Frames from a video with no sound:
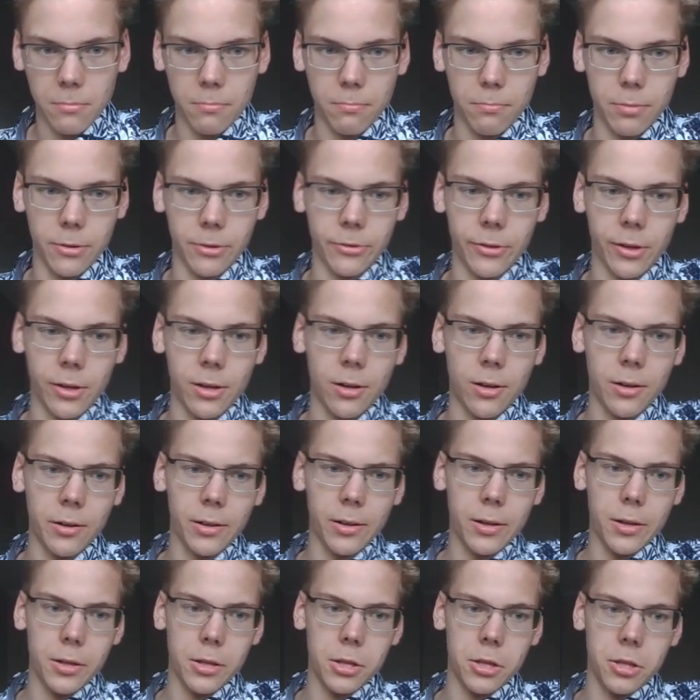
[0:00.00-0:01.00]
But
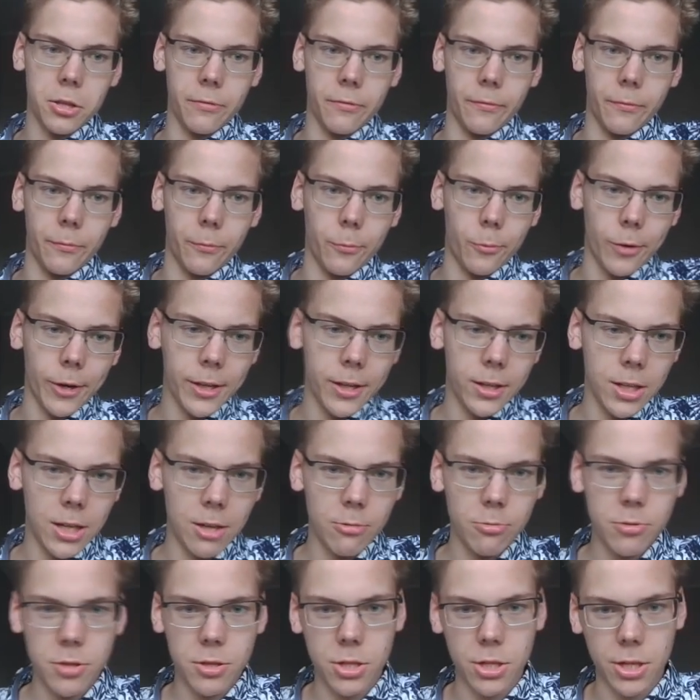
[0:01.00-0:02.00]
regardless, white
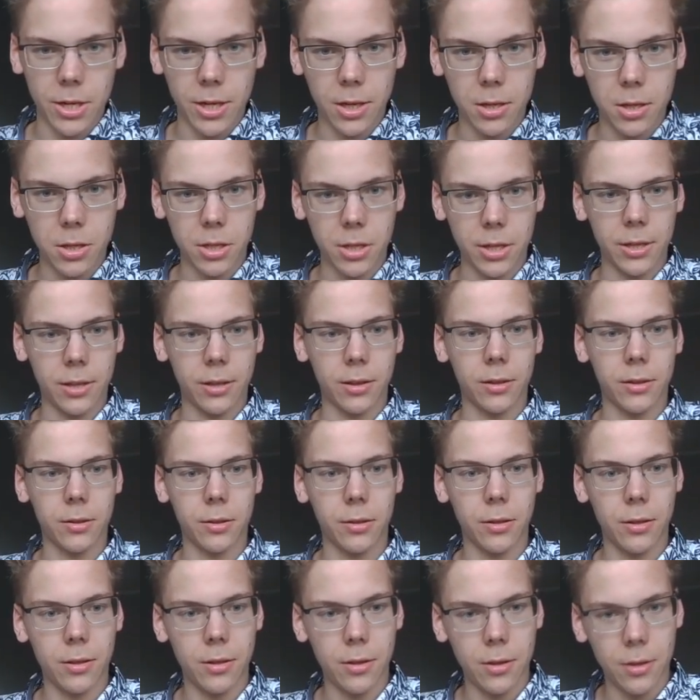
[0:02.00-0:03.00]
gives checks, and
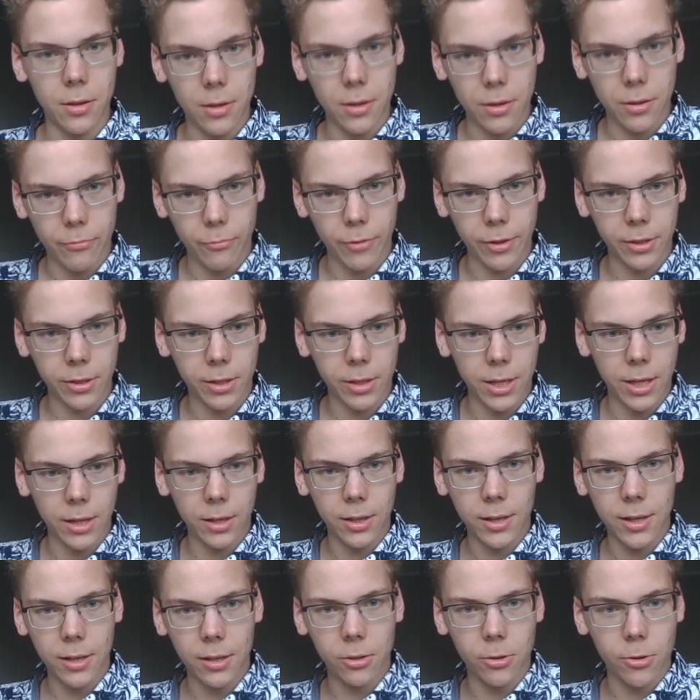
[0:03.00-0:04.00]
when the
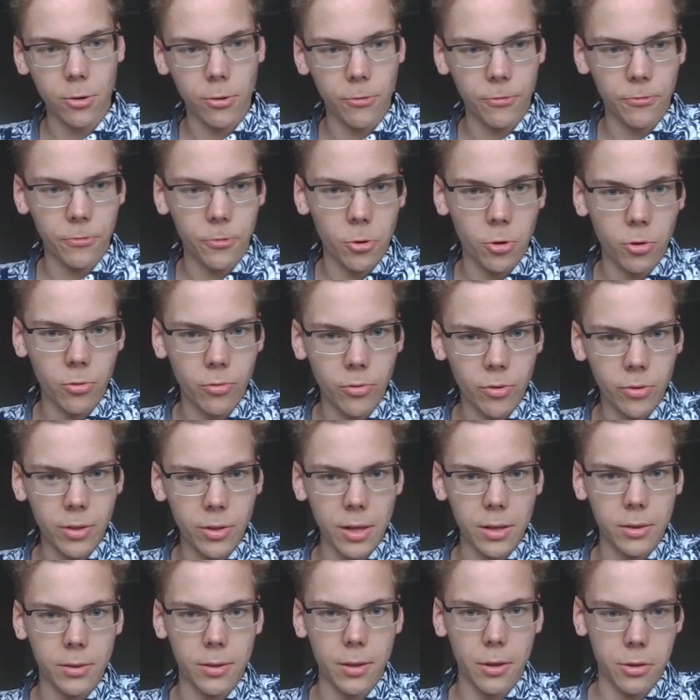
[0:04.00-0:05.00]
king can go forward,
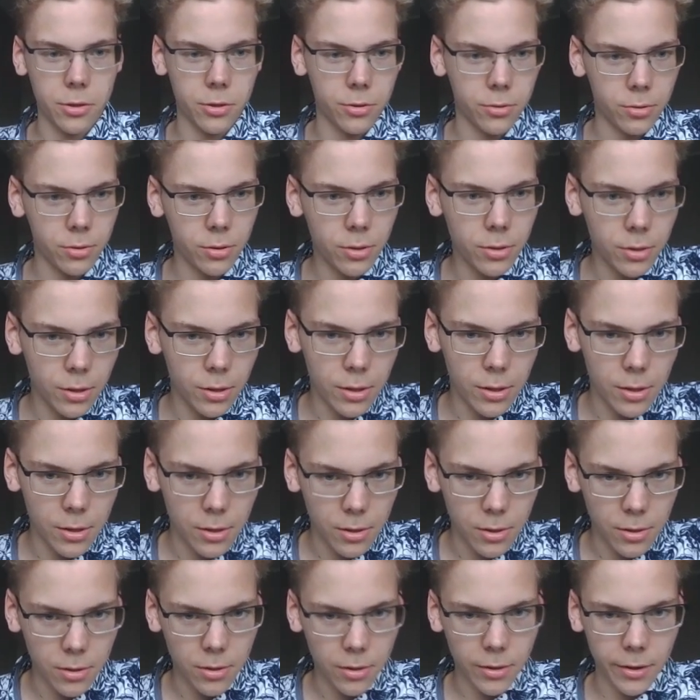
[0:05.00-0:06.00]
it doesn't.
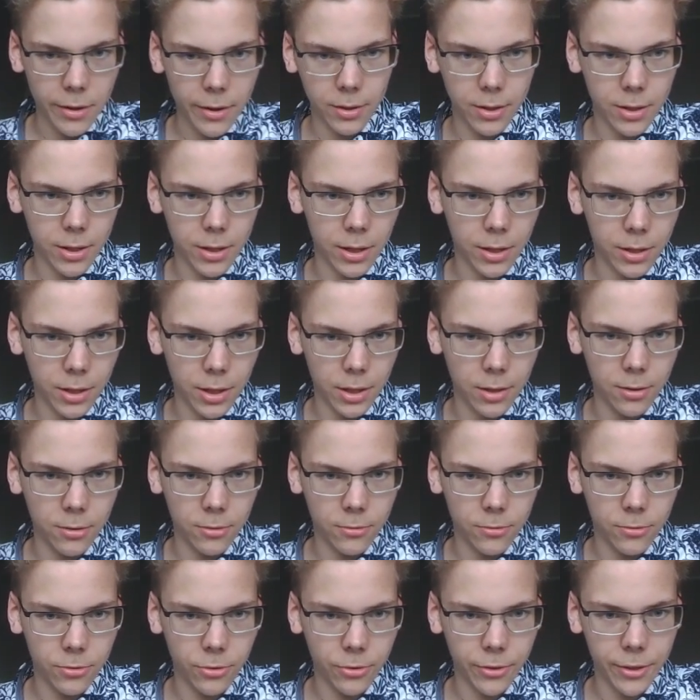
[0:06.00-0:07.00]
King
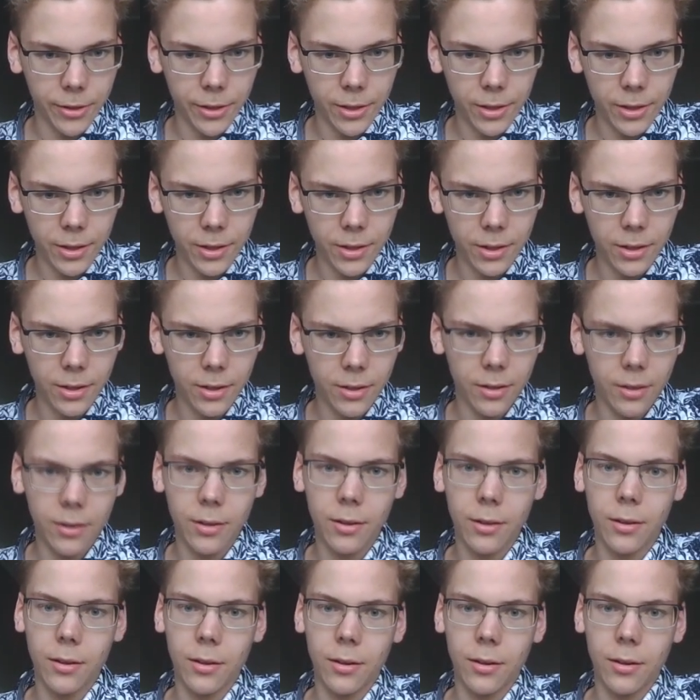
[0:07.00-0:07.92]
e3.